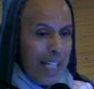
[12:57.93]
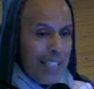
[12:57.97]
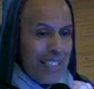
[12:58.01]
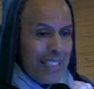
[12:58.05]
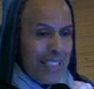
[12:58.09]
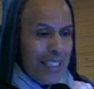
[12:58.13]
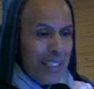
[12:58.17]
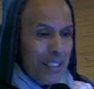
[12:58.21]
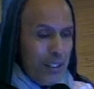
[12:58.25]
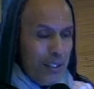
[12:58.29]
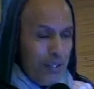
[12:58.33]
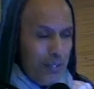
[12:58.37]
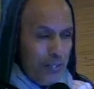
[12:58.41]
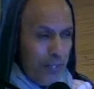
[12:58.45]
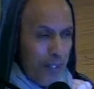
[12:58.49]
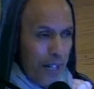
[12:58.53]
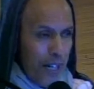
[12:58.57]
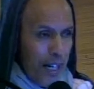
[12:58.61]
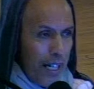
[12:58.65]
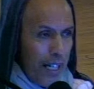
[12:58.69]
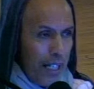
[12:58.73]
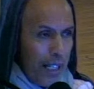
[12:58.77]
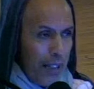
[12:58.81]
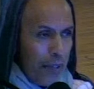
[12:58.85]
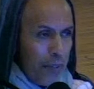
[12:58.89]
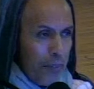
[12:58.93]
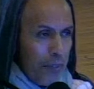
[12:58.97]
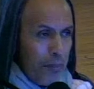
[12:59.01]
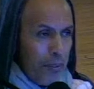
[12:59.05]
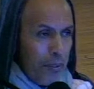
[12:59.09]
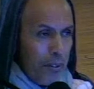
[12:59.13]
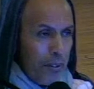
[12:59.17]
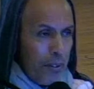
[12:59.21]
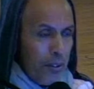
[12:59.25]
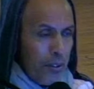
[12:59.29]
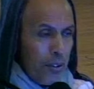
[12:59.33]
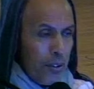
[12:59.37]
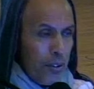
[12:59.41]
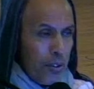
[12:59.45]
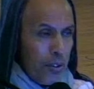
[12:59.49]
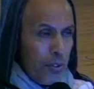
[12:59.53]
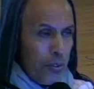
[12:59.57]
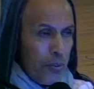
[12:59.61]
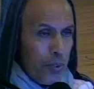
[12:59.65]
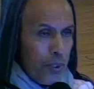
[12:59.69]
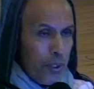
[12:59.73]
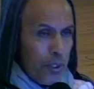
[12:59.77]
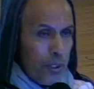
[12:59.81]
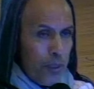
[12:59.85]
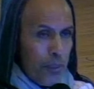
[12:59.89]
identified
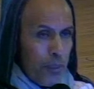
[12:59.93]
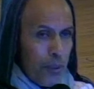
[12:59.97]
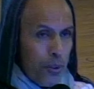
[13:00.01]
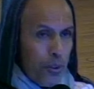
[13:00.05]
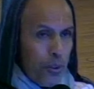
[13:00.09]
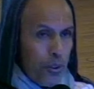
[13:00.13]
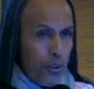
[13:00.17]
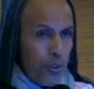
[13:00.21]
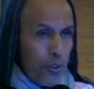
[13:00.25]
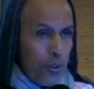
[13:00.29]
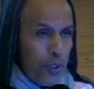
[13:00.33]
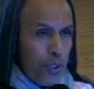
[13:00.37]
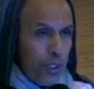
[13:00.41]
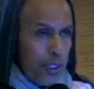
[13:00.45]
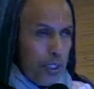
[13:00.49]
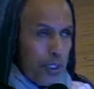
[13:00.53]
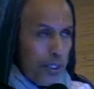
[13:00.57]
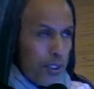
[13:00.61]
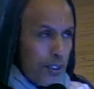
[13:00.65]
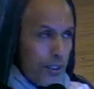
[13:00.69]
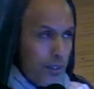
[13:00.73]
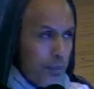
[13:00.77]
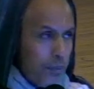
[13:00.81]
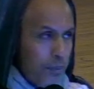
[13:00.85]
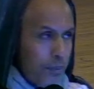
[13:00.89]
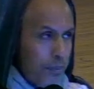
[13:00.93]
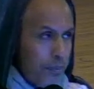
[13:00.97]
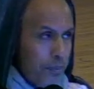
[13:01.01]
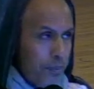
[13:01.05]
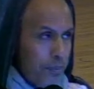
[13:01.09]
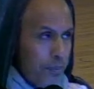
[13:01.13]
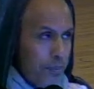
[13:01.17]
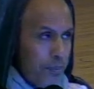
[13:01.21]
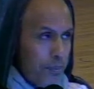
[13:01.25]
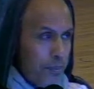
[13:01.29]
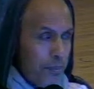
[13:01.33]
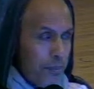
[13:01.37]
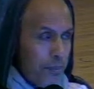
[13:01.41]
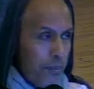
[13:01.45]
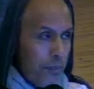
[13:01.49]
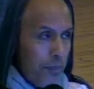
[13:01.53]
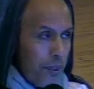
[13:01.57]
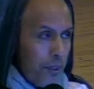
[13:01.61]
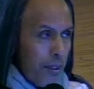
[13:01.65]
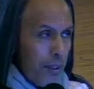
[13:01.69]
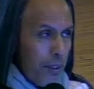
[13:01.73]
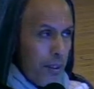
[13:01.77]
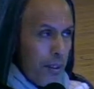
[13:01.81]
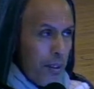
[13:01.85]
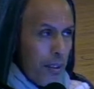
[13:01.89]
with the moral goodness.
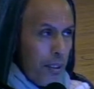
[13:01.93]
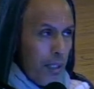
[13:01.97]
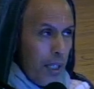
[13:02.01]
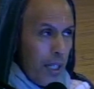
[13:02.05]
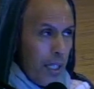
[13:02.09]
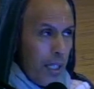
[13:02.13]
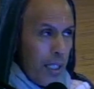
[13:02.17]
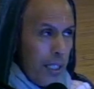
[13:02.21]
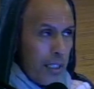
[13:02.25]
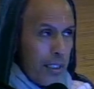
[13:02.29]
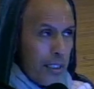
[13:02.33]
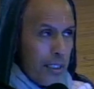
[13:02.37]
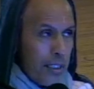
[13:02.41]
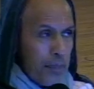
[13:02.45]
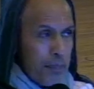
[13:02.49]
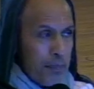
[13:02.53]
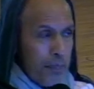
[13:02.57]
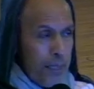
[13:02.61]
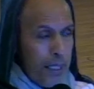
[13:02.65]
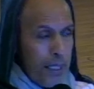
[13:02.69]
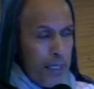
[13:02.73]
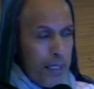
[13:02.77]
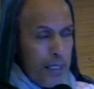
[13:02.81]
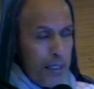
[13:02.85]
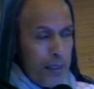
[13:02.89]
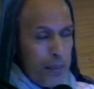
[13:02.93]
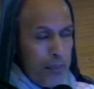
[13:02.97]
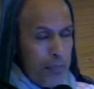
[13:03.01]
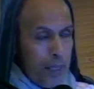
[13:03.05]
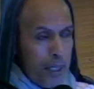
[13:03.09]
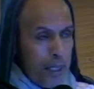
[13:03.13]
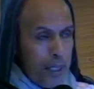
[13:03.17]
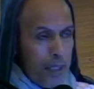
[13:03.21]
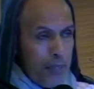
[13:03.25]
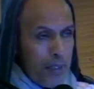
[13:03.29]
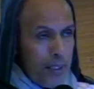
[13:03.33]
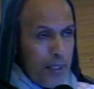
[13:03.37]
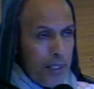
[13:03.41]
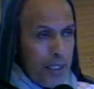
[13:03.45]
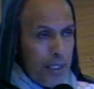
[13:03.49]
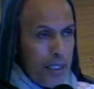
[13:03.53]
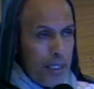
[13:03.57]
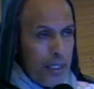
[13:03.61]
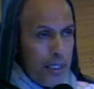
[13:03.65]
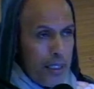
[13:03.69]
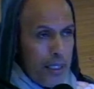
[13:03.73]
And it is explained in the Bhagavad